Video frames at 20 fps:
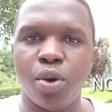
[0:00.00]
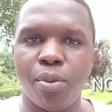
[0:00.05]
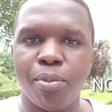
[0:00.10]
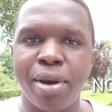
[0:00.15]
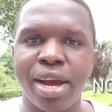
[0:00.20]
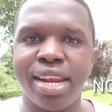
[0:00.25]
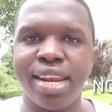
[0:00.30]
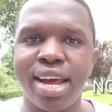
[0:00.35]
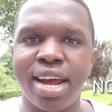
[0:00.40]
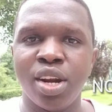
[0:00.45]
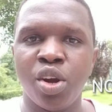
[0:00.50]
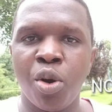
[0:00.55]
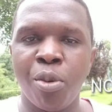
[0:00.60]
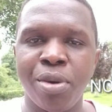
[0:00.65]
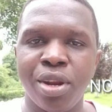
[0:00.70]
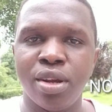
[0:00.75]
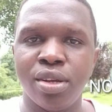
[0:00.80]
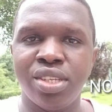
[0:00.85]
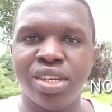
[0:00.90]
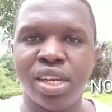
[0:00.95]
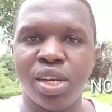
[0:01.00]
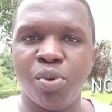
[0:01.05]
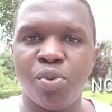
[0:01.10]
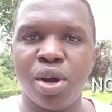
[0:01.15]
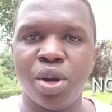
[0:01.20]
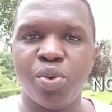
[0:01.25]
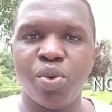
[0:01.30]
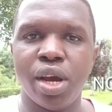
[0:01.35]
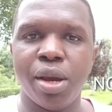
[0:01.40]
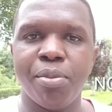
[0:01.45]
By non-comedogenic,
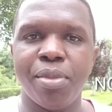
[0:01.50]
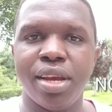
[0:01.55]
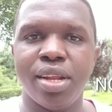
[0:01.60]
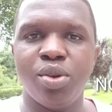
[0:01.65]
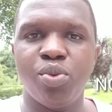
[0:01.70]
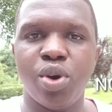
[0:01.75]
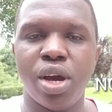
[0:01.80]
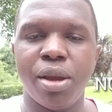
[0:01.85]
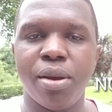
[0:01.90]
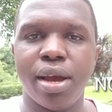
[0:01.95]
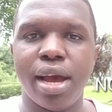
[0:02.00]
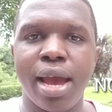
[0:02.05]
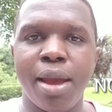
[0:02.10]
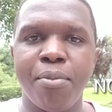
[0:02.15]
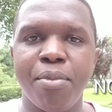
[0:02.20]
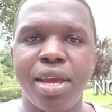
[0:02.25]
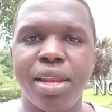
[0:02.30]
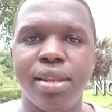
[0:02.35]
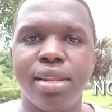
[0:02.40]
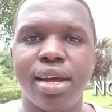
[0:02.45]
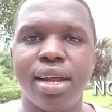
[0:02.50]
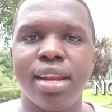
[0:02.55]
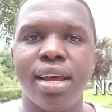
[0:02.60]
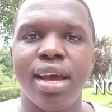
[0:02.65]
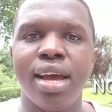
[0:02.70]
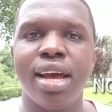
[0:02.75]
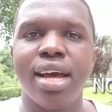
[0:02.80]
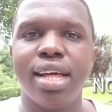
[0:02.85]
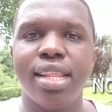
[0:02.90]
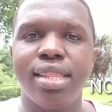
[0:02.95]
what do I mean? I mean that
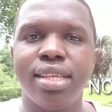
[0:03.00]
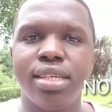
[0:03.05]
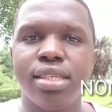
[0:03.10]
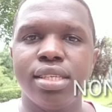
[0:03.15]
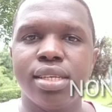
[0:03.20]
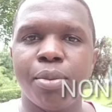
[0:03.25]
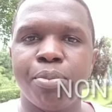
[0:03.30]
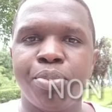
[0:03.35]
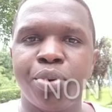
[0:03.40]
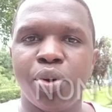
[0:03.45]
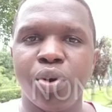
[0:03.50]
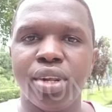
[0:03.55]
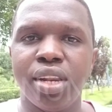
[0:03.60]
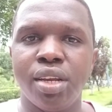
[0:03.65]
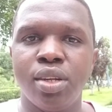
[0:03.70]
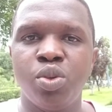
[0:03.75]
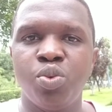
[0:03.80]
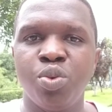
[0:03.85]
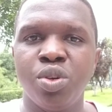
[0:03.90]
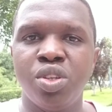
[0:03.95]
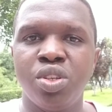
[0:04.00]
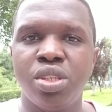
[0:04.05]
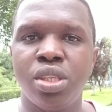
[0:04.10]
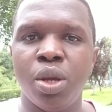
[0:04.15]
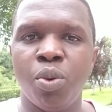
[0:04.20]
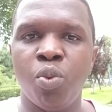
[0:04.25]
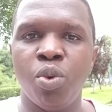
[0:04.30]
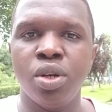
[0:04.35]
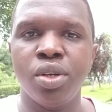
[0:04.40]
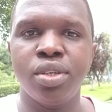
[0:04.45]
these are products which
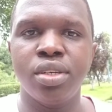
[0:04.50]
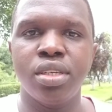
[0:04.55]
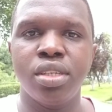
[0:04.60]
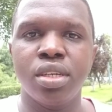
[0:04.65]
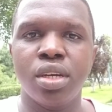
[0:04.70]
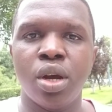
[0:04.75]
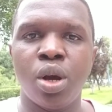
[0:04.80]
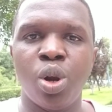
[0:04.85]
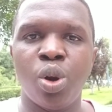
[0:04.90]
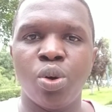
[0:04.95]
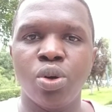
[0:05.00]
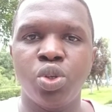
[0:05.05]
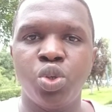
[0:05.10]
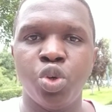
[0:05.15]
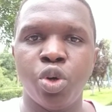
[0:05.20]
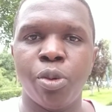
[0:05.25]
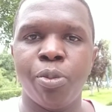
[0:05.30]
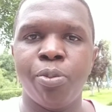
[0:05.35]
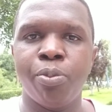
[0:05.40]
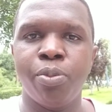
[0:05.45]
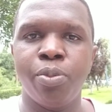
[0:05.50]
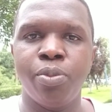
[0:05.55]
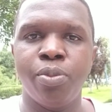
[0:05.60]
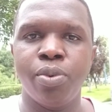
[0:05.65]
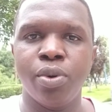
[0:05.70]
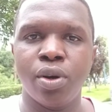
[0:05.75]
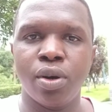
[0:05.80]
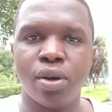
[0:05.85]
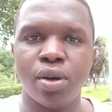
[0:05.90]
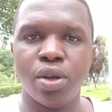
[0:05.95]
they won't clog
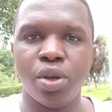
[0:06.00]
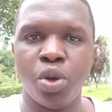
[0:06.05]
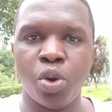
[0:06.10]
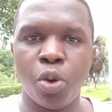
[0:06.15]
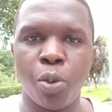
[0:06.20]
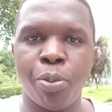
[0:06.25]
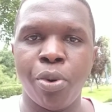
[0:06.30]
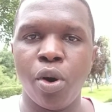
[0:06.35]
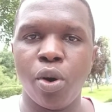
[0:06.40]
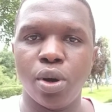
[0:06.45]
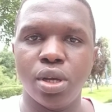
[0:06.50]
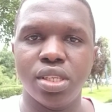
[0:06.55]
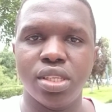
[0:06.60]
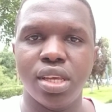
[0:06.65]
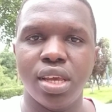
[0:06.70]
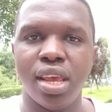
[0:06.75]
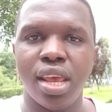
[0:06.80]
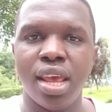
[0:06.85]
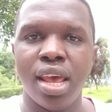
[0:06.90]
your pores,